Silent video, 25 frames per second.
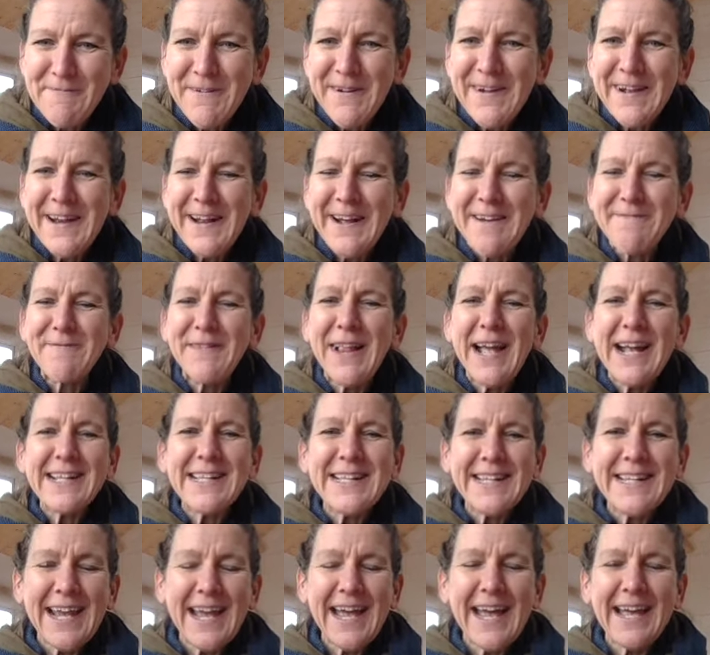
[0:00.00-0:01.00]
but
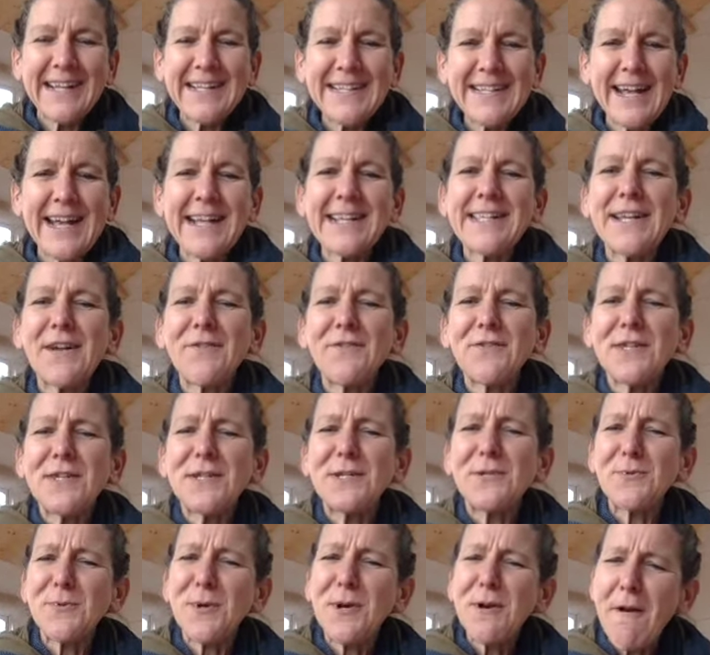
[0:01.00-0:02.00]
let's get ourselves
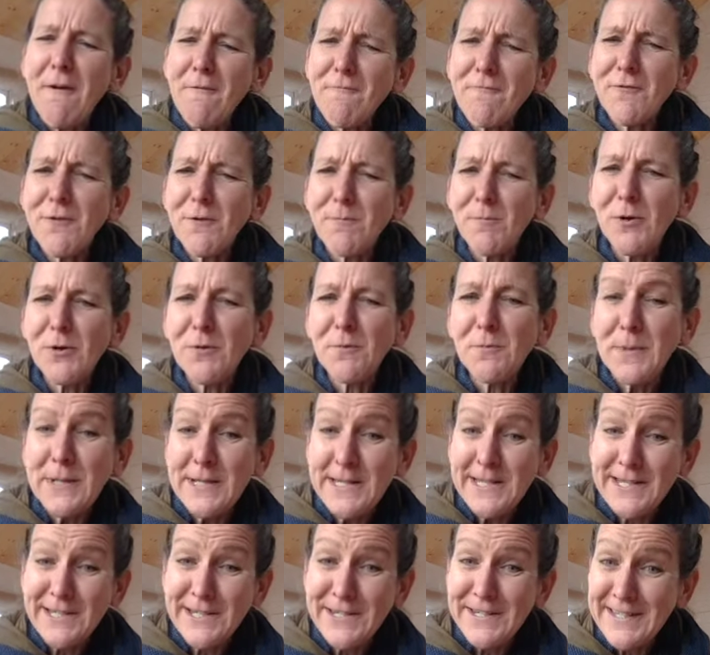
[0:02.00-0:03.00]
into a comfortable
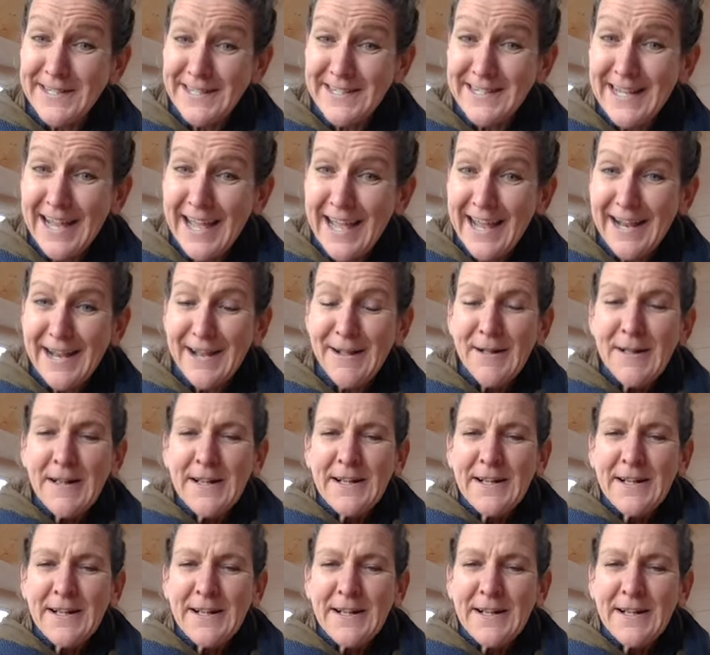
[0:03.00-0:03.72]
position today